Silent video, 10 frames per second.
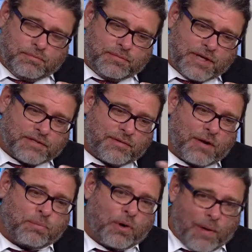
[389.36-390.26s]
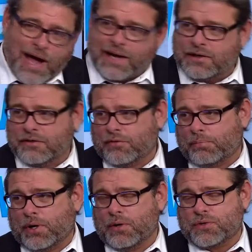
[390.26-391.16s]
takes a very proactive
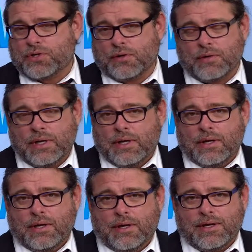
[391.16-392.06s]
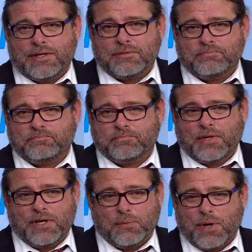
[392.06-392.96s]
approach. So um,
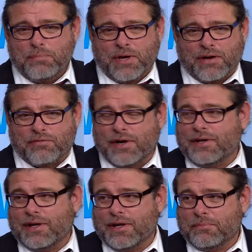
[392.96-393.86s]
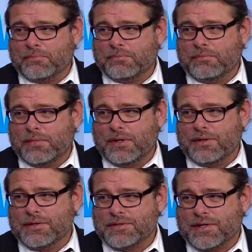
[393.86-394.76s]
you know what, being a friend to him
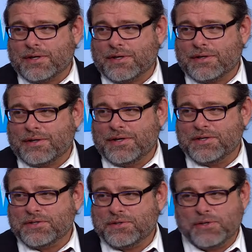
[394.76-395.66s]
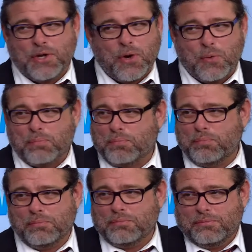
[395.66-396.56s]
is uh, is no
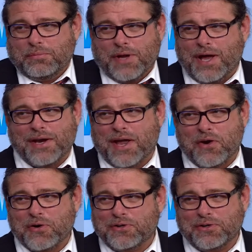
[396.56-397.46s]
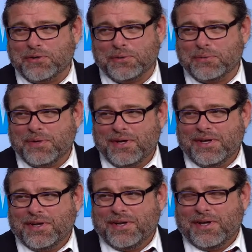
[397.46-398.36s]
not not hard to do.
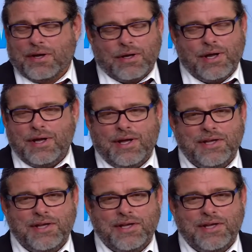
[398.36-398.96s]
Mutually beneficial. He,